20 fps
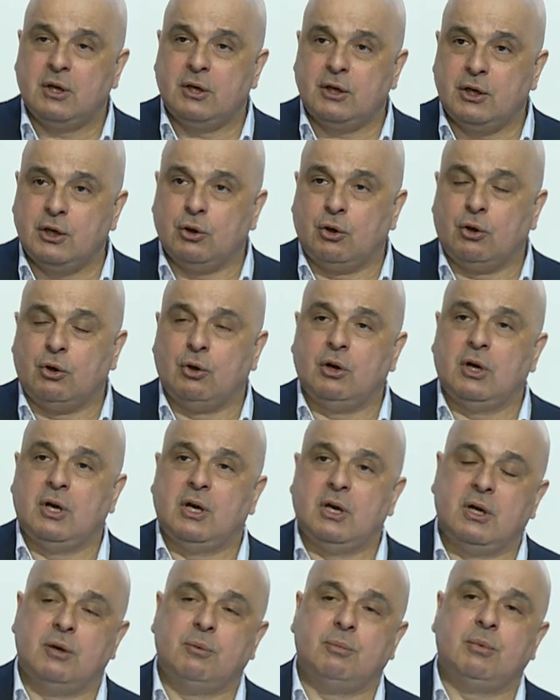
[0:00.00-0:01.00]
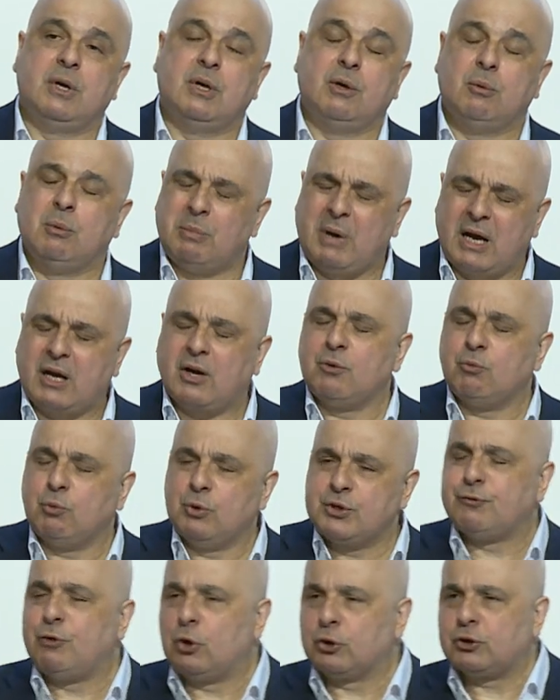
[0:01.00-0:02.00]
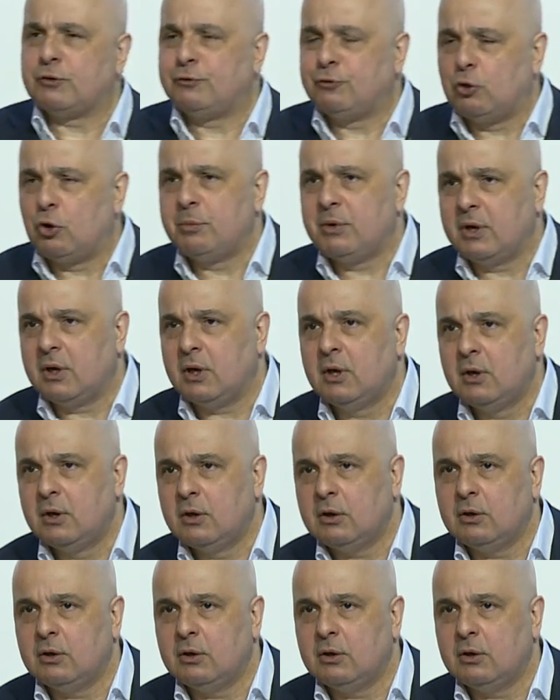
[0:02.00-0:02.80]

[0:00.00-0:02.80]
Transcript: you know, uh, uh, migraine with photophobia,